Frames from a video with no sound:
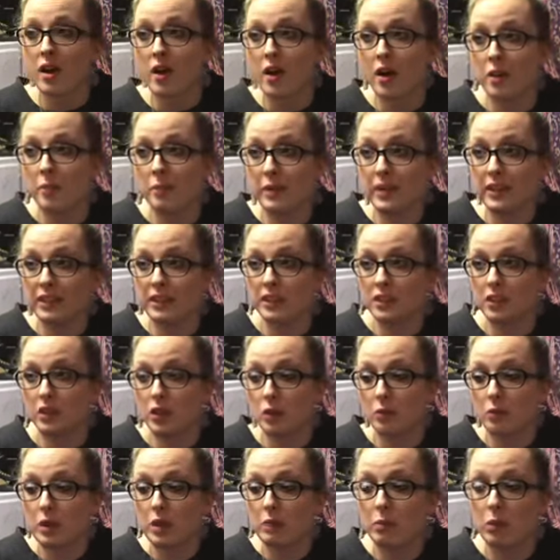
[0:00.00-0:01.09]
And
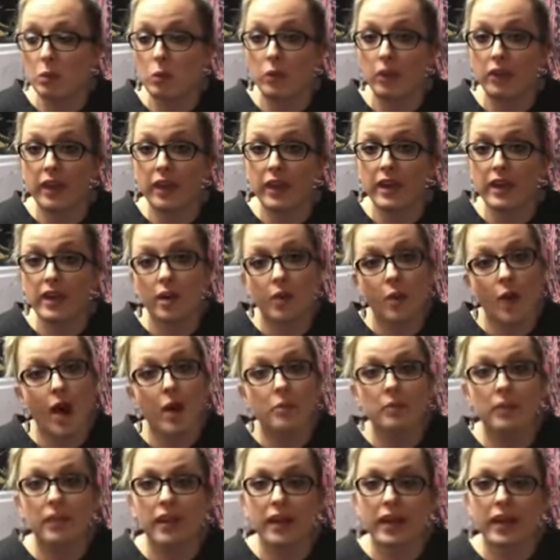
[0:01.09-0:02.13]
so people would like go at me,